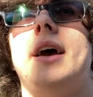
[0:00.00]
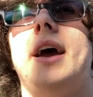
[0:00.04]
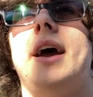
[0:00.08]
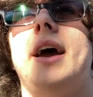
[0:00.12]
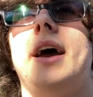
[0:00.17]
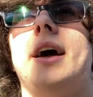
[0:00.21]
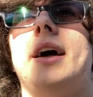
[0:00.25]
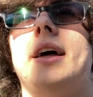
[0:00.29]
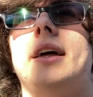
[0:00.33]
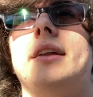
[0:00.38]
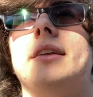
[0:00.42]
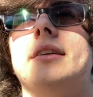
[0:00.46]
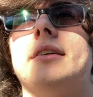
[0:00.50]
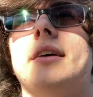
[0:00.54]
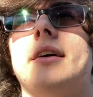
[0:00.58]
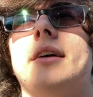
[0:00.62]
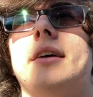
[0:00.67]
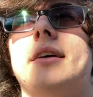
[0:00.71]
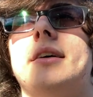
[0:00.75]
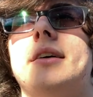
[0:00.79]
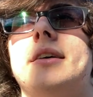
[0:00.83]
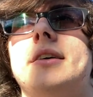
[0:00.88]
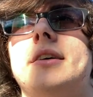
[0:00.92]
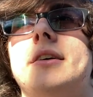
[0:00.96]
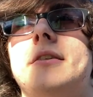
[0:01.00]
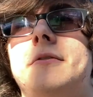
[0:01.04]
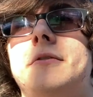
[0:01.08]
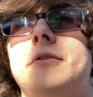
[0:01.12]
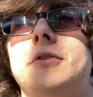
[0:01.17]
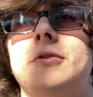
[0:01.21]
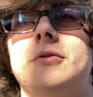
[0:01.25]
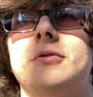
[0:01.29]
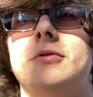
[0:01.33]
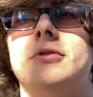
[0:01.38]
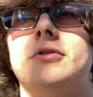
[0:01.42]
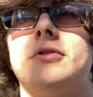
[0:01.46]
And if
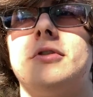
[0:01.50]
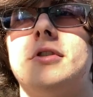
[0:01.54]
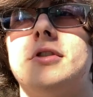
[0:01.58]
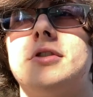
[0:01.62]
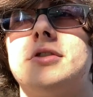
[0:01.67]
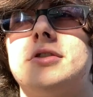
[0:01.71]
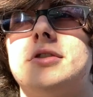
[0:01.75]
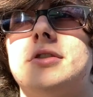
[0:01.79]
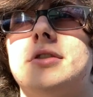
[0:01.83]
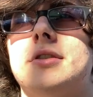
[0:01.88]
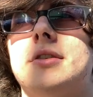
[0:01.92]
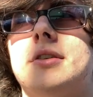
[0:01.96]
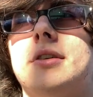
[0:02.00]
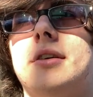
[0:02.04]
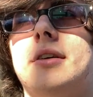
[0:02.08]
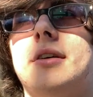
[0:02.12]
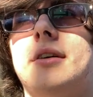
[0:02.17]
you search